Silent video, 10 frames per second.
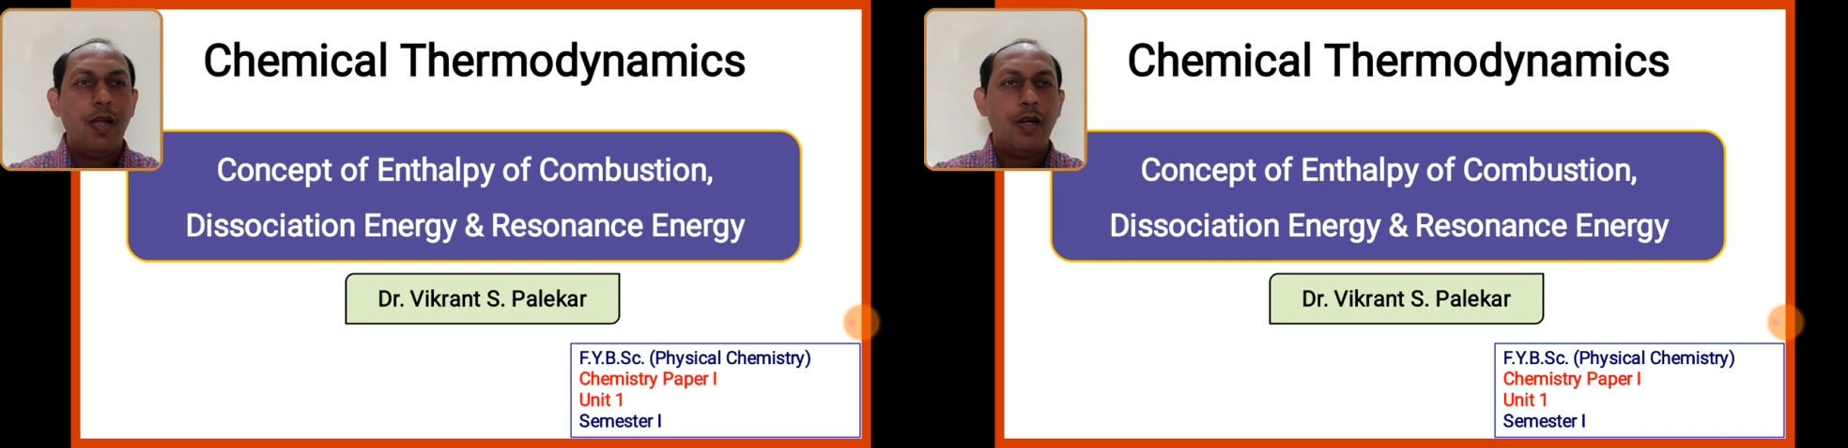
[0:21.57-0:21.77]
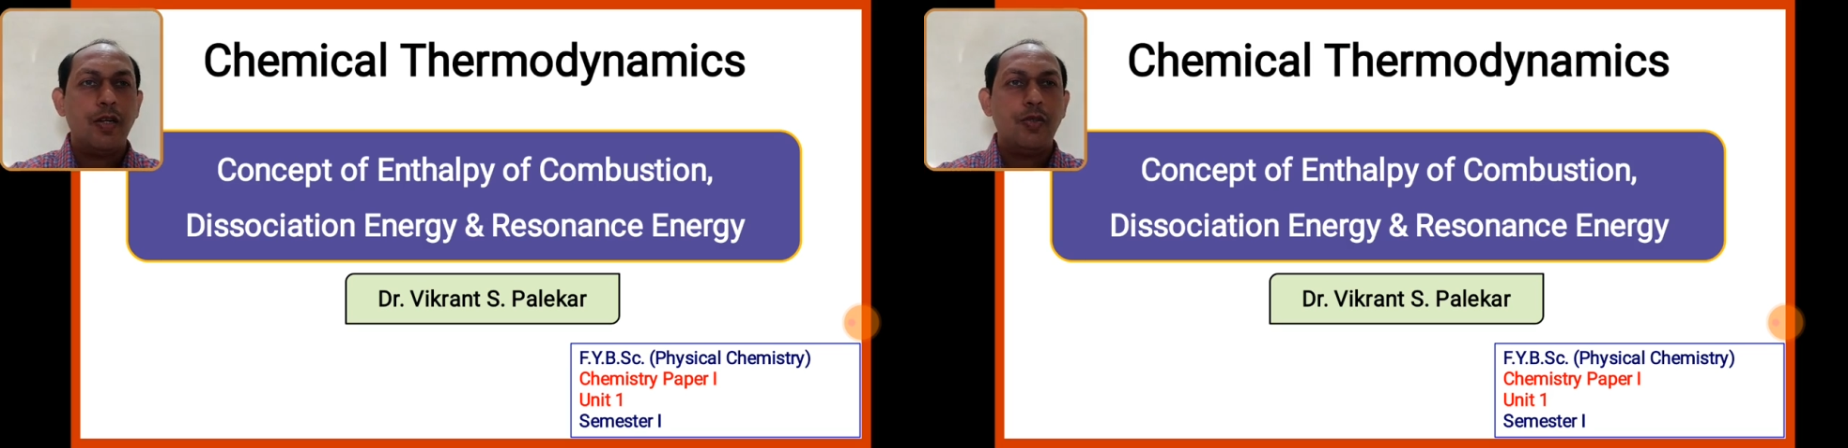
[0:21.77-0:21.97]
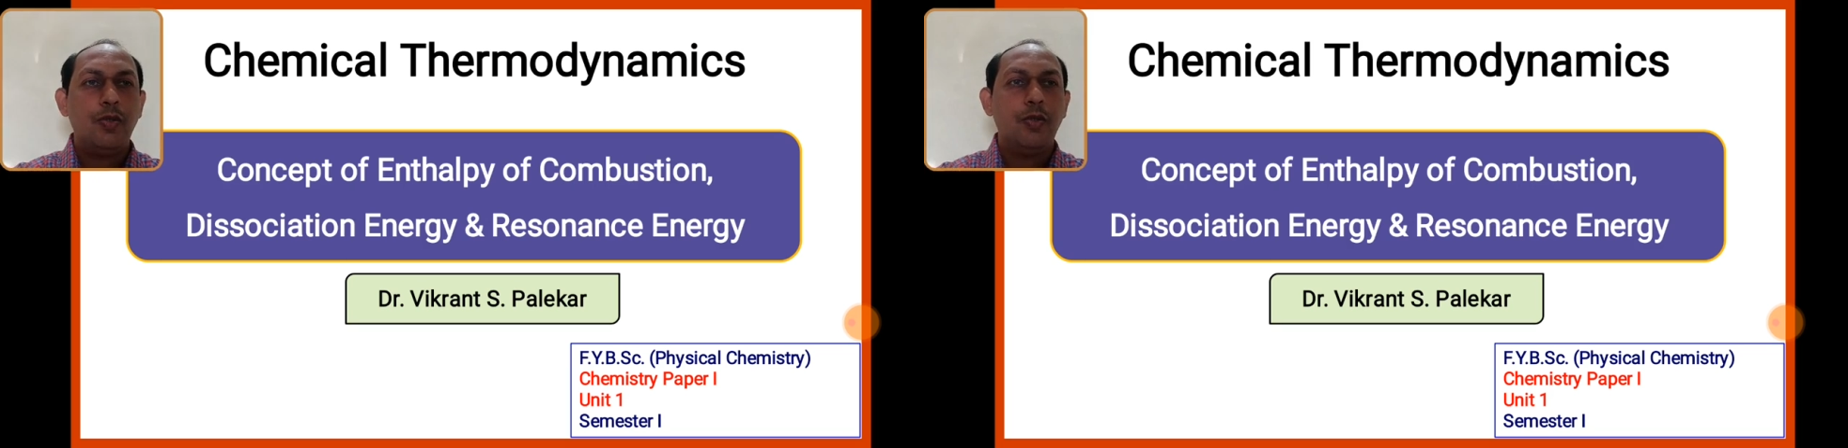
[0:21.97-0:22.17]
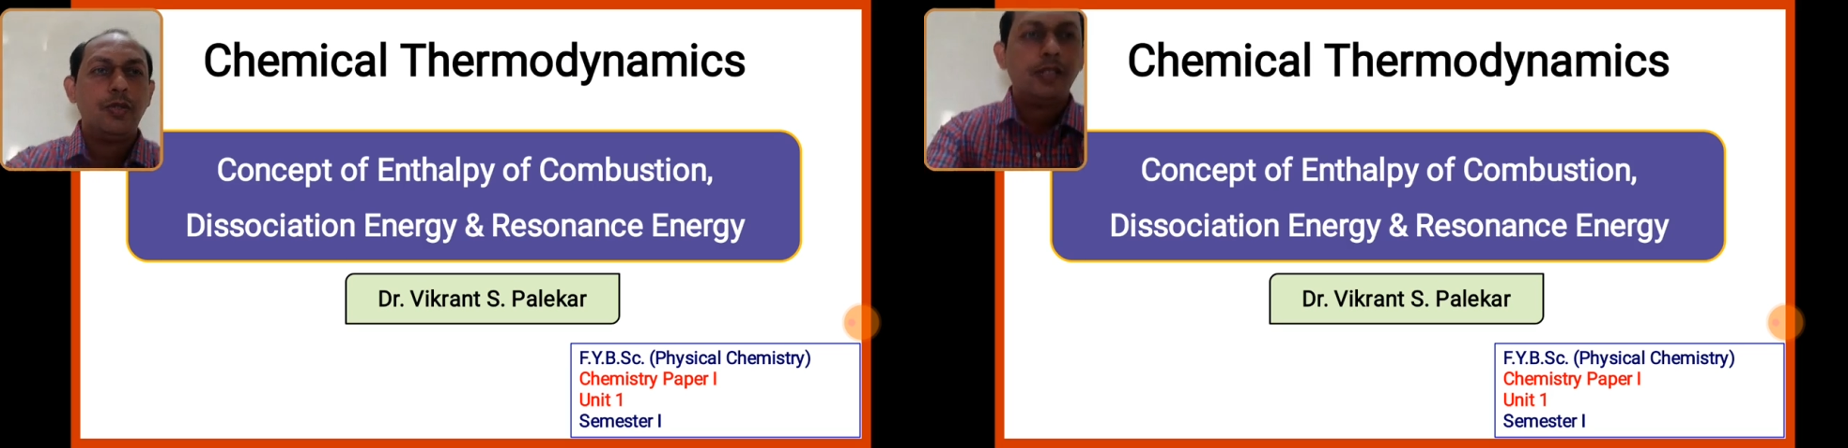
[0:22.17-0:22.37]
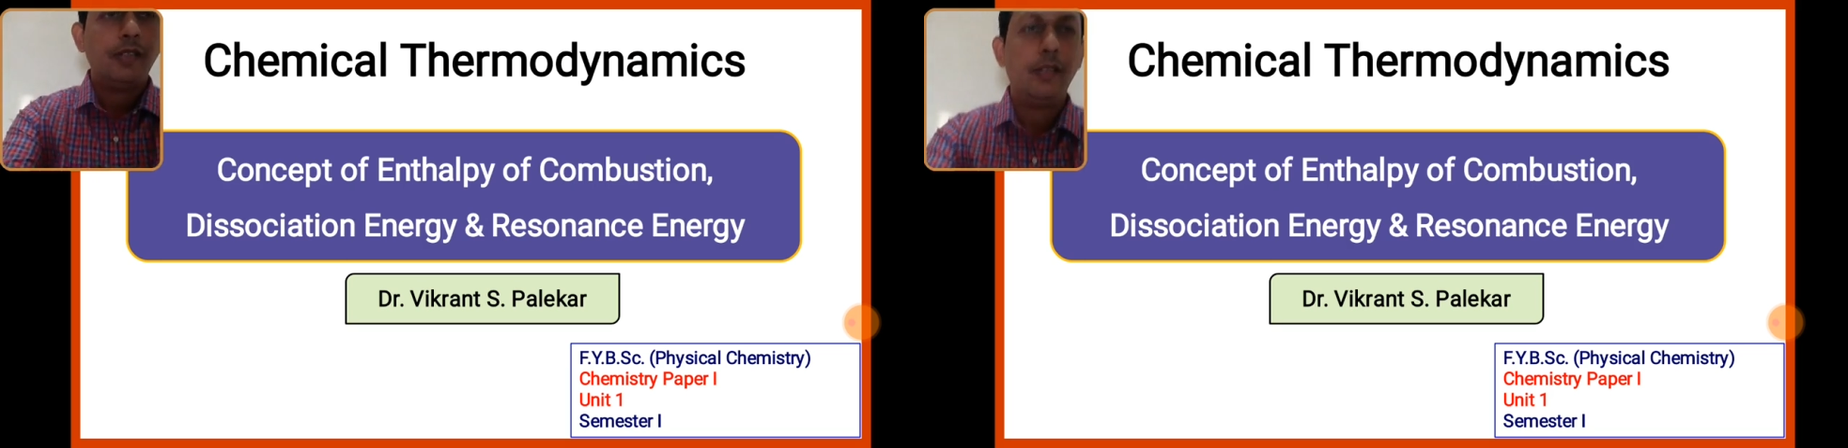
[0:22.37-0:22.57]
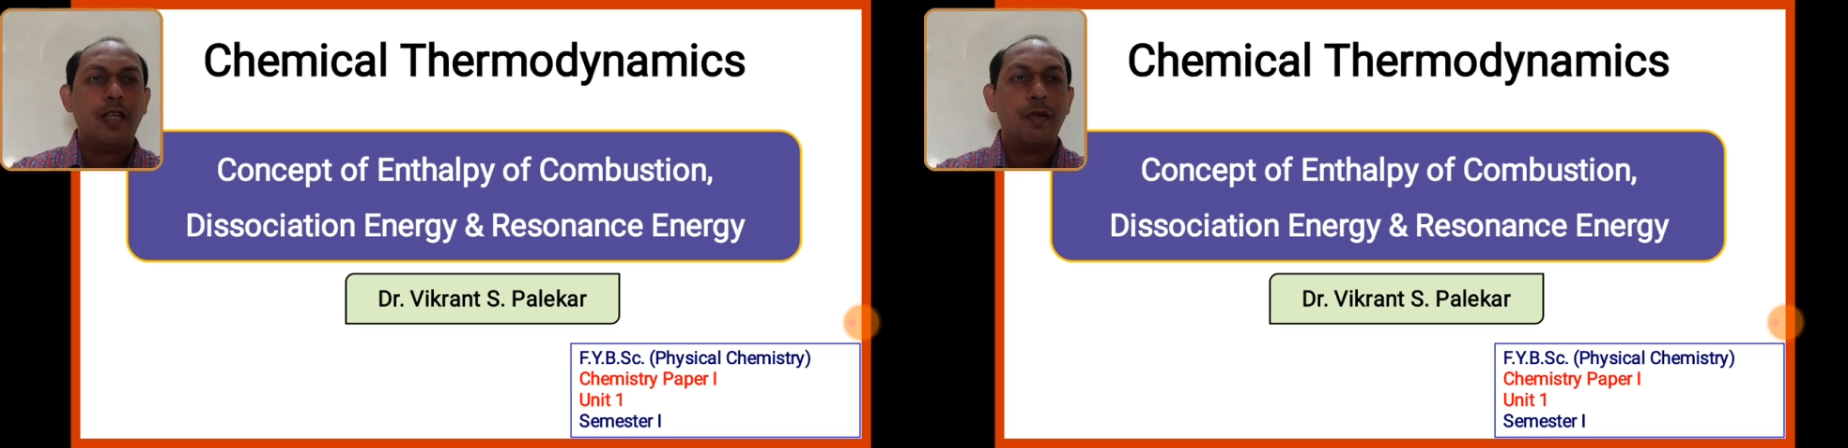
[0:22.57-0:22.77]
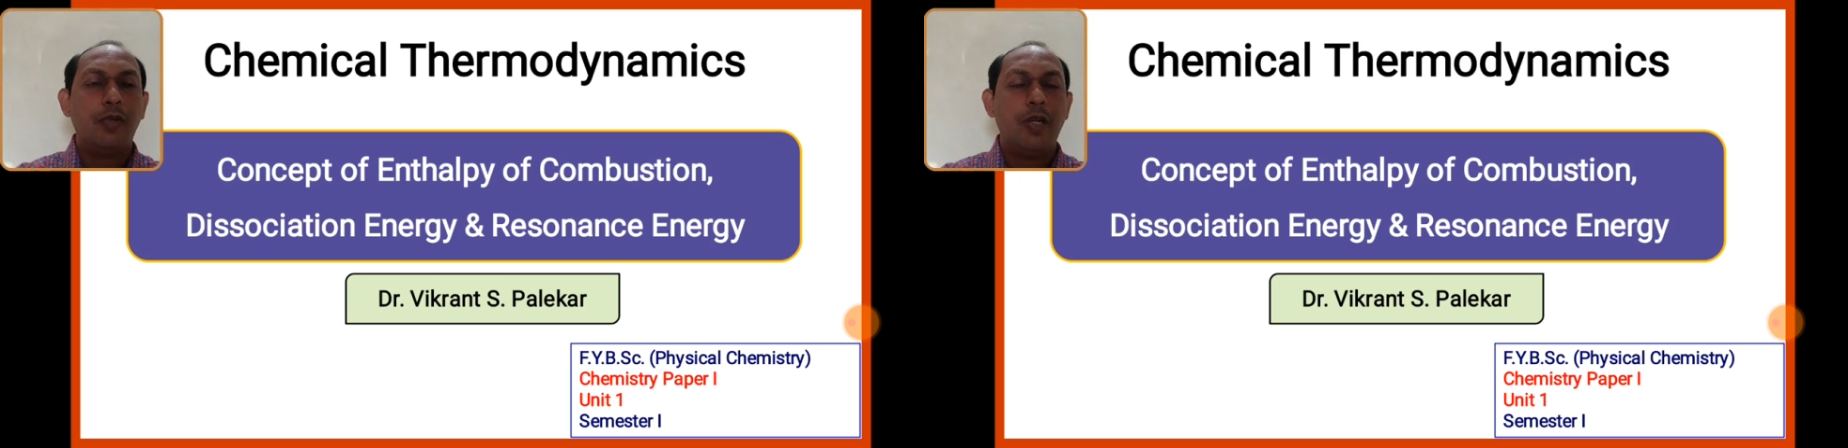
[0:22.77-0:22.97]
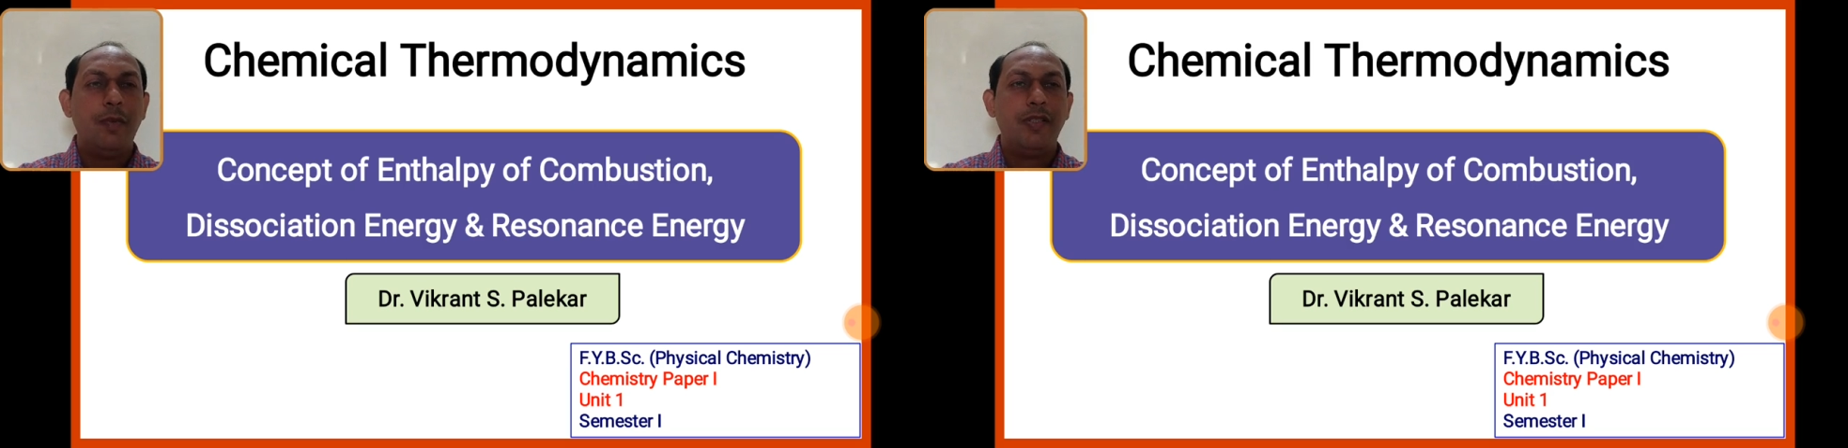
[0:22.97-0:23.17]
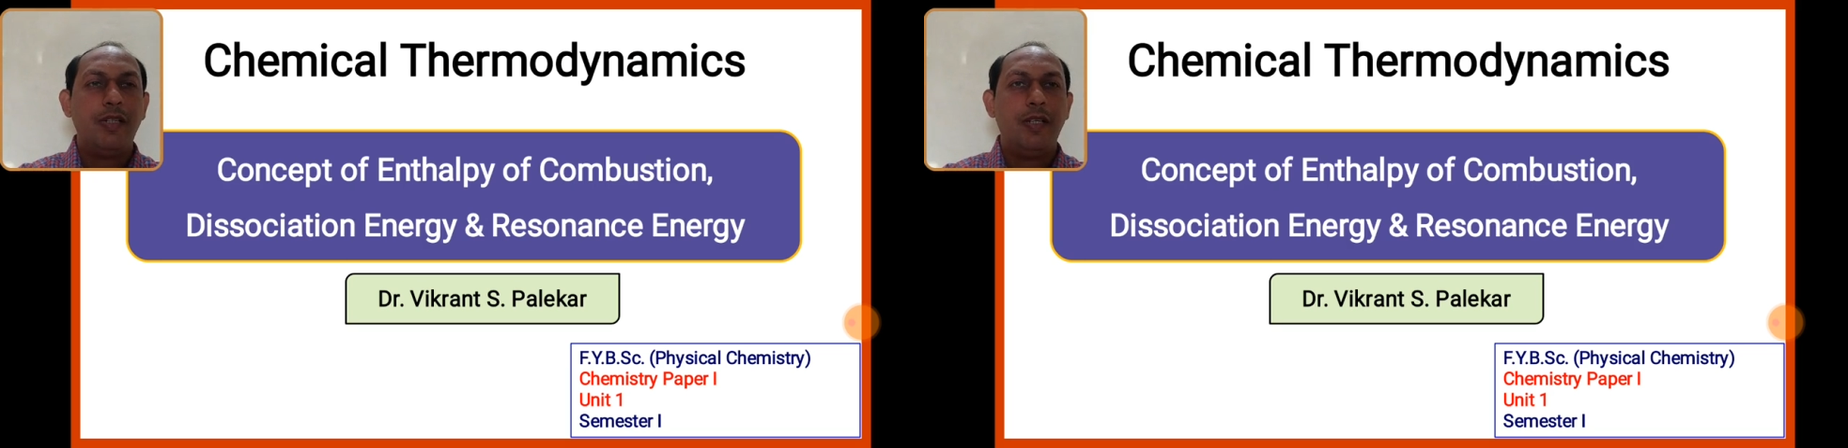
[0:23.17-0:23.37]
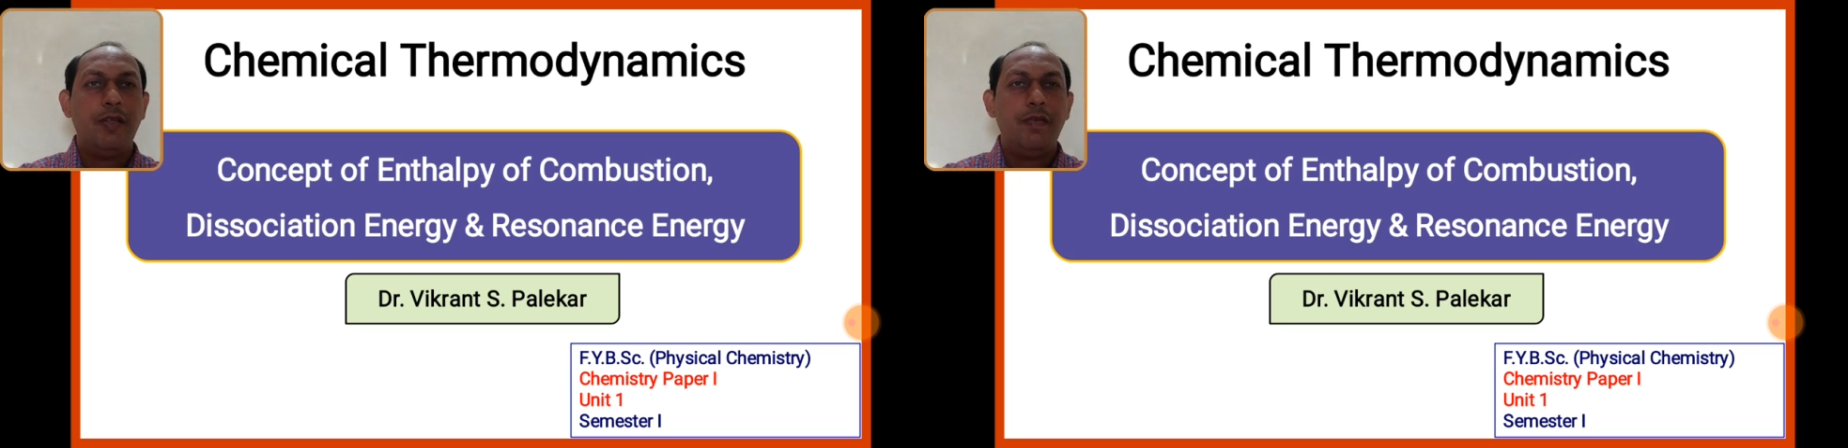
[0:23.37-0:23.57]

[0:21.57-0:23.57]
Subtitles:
understood in the thermochemistry,